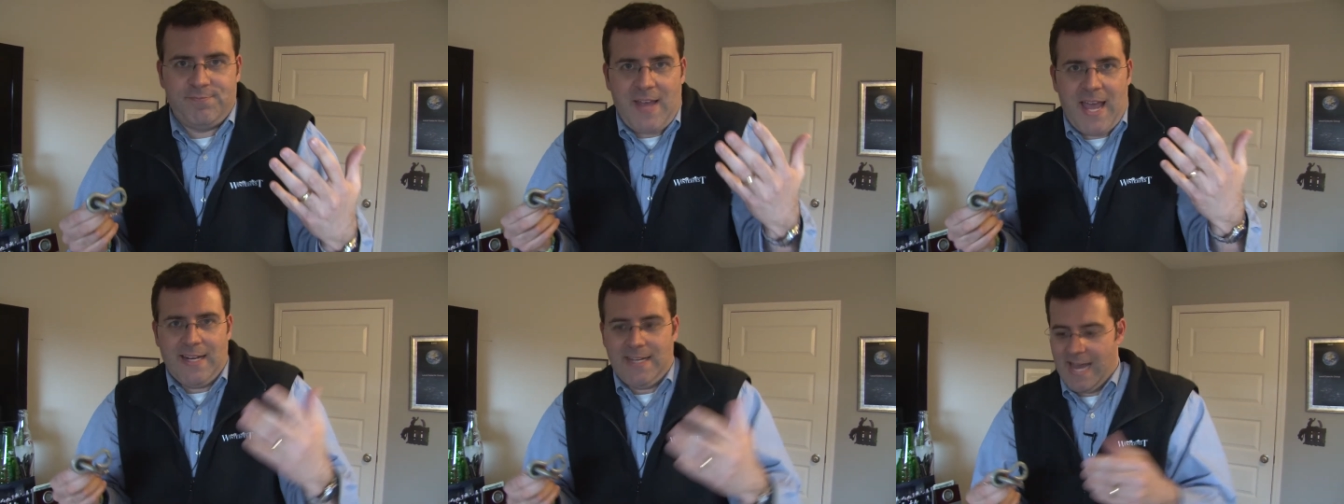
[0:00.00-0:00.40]

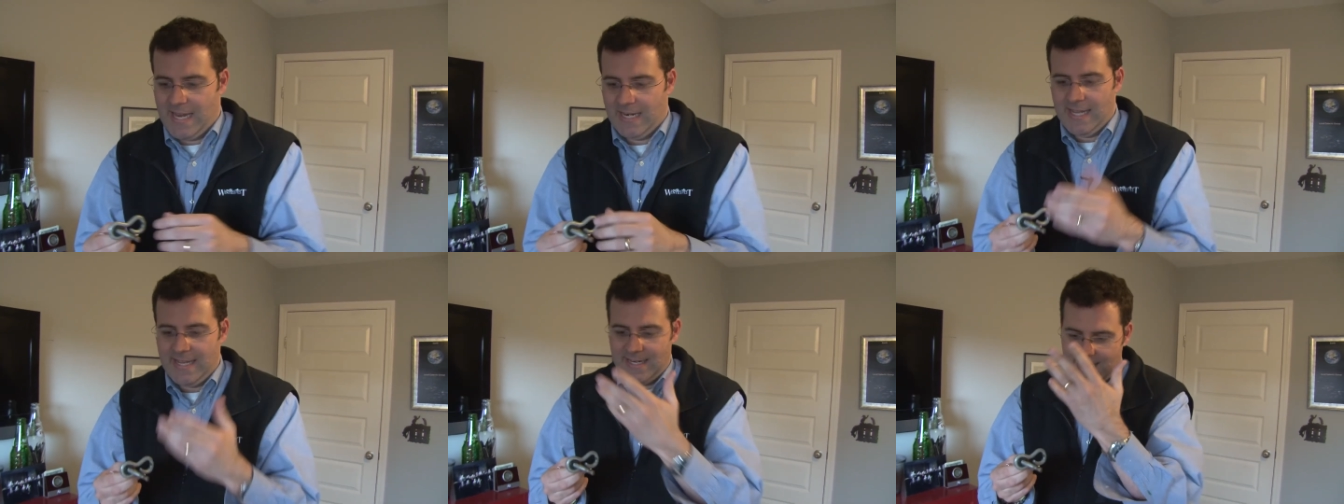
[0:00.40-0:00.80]
fat guy
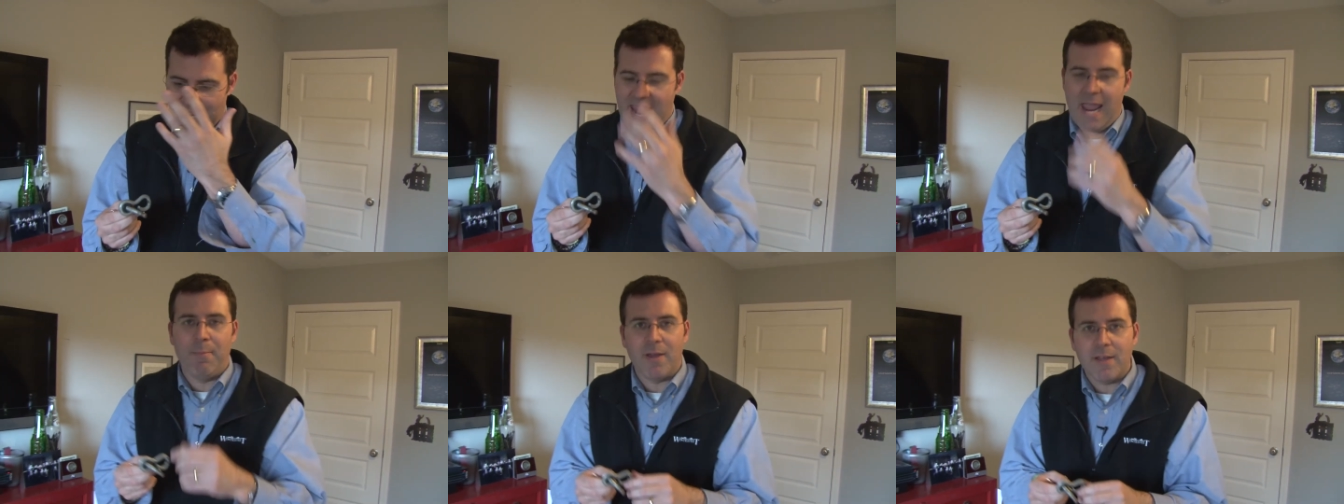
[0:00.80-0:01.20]
laid in a
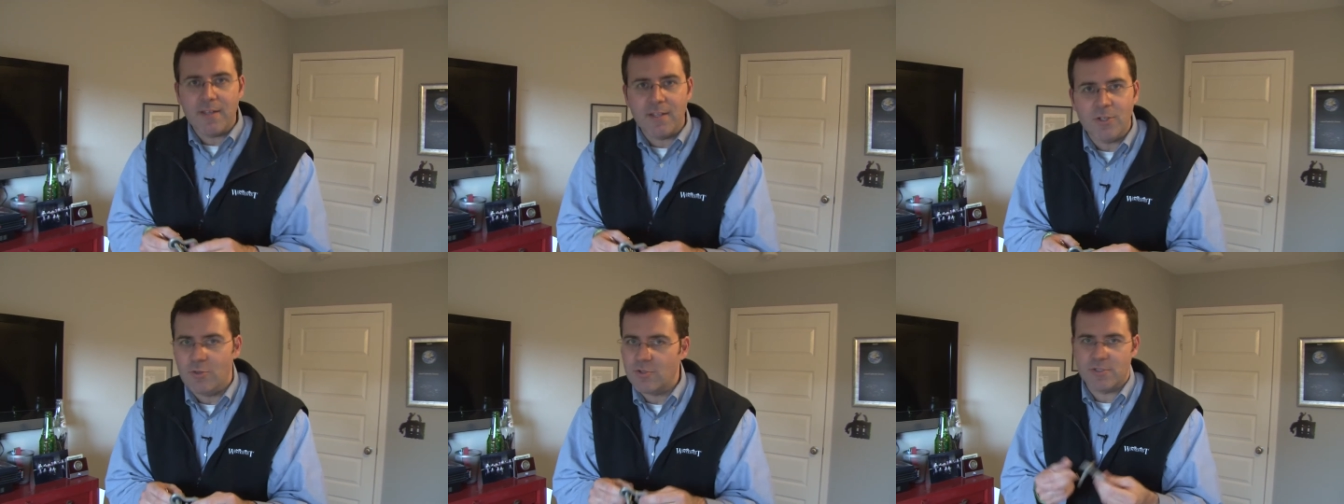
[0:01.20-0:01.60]
hammock
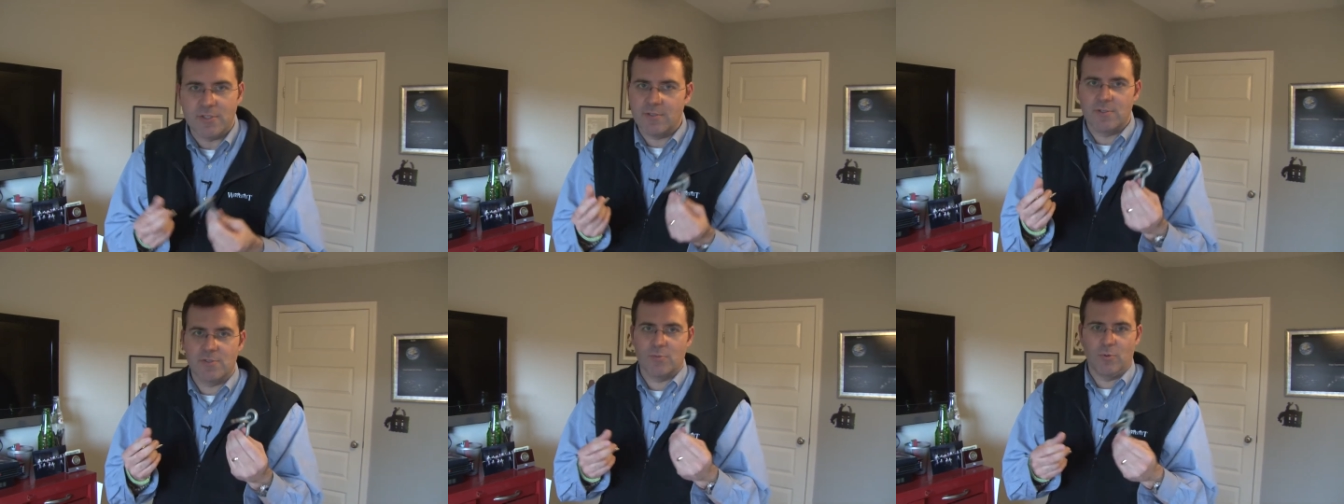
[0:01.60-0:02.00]
in
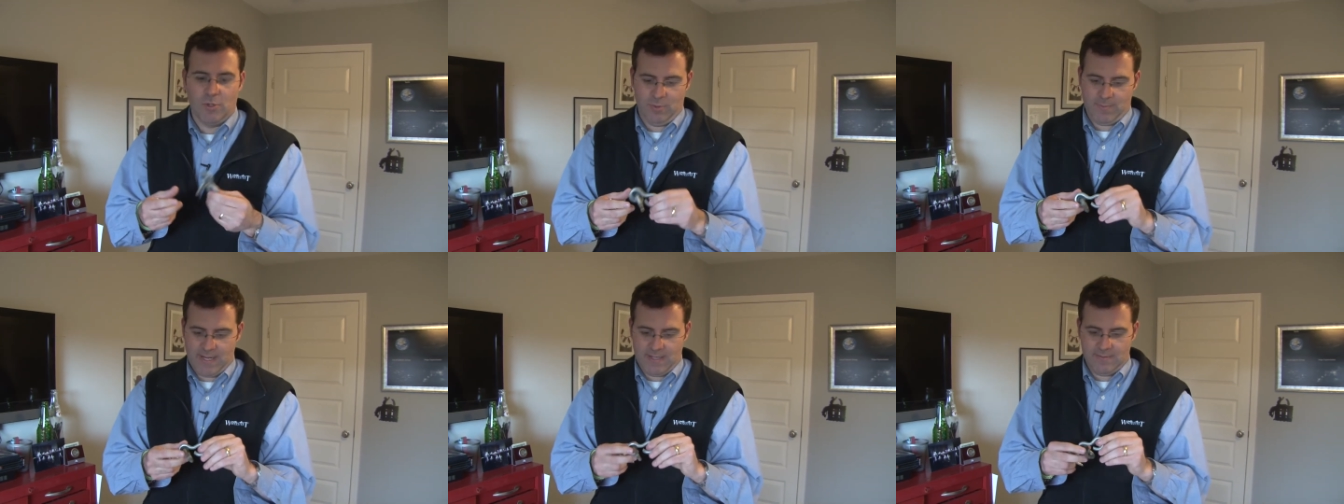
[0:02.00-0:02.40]
Houston's
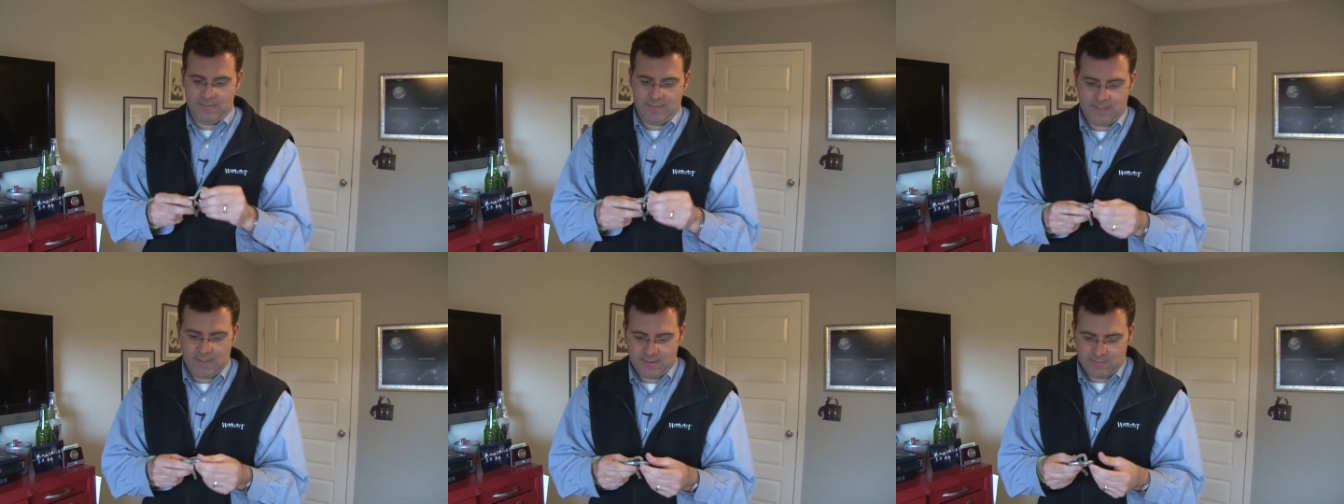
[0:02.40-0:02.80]
room. I,
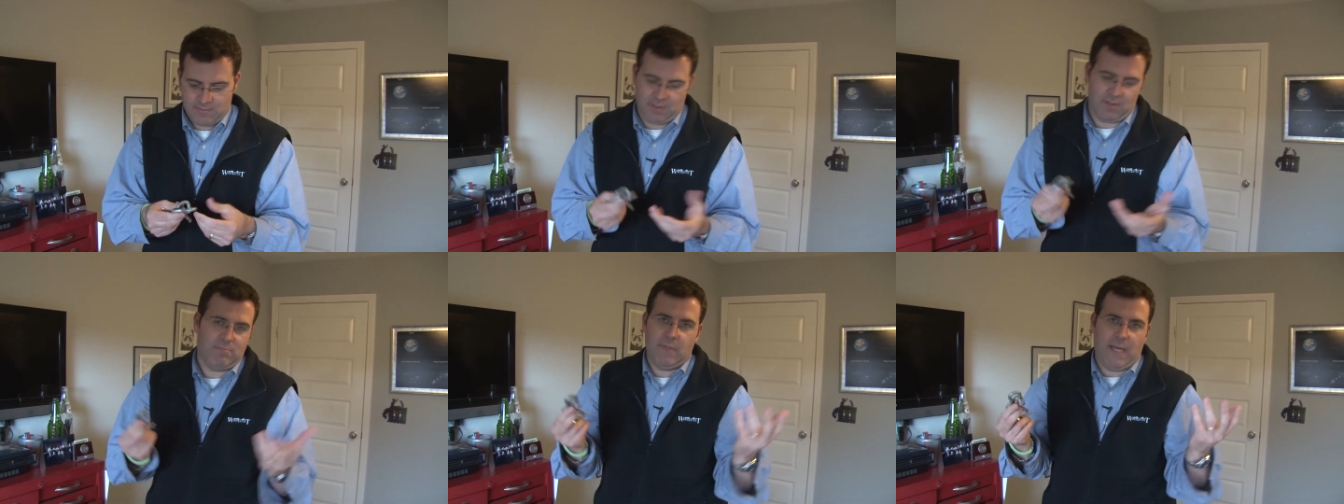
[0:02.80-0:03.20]

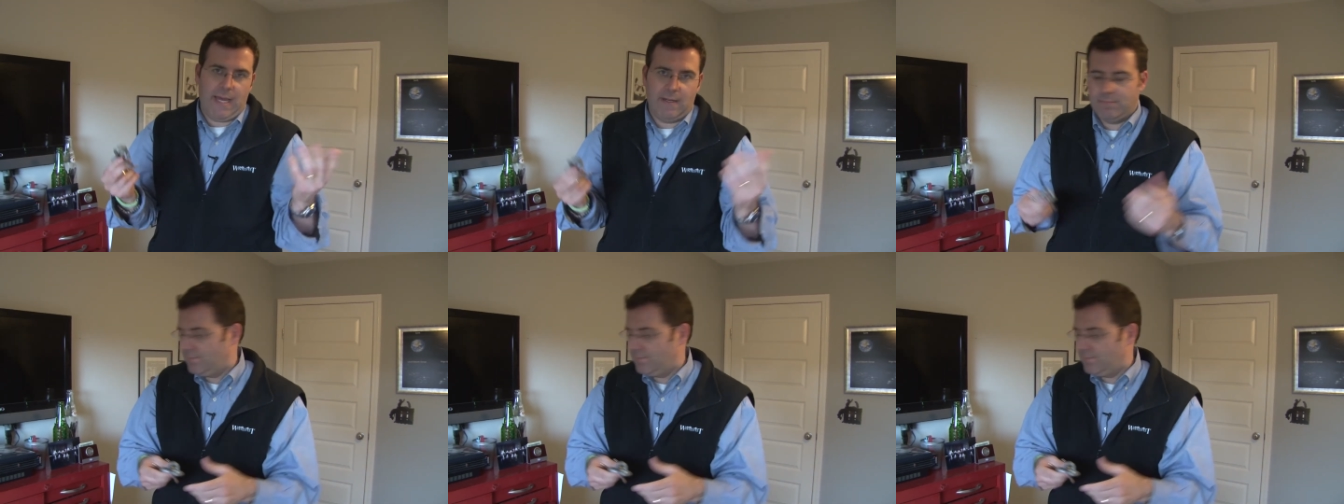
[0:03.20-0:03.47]
you know, I